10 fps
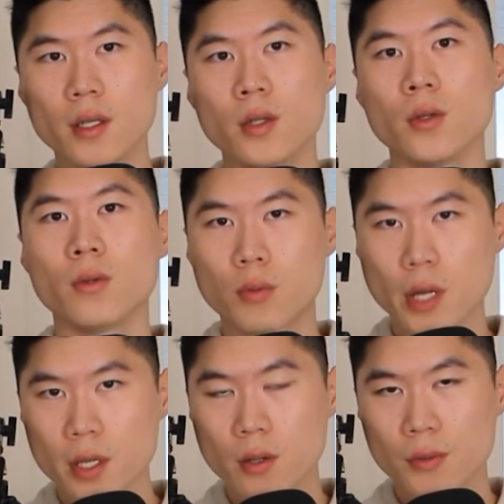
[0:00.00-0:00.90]
you
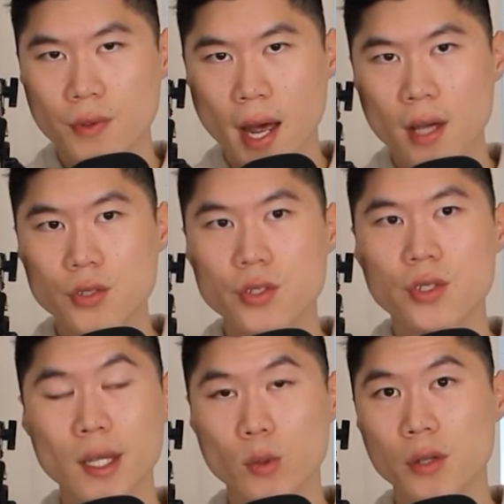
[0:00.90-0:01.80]
break your fast
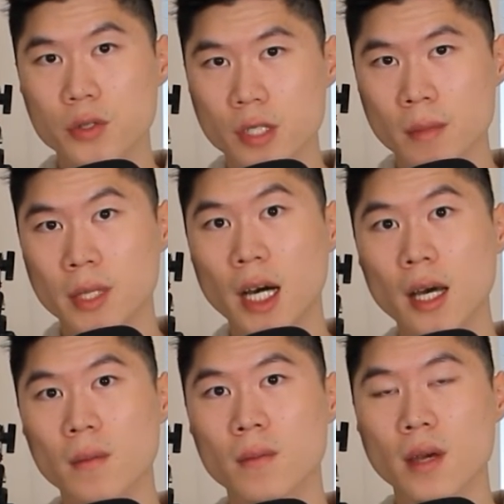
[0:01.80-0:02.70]
at around the same
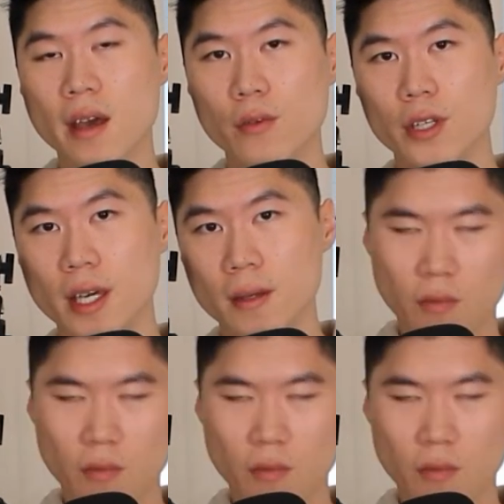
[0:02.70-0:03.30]
time every day.